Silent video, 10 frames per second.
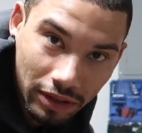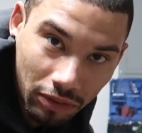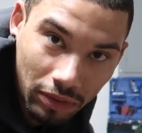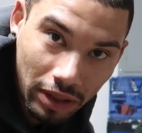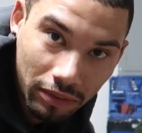
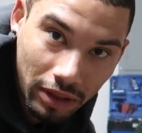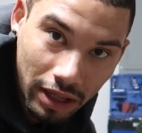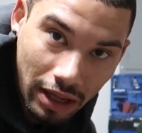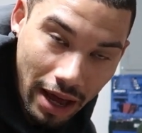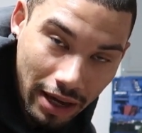Like really, really
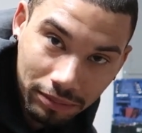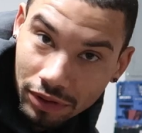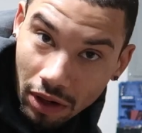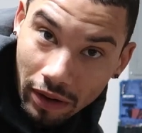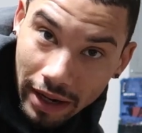glad. I'm
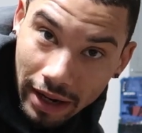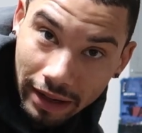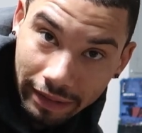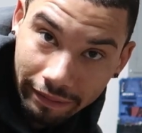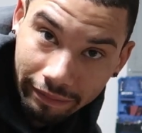sorry I
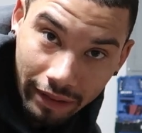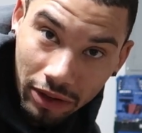didn't,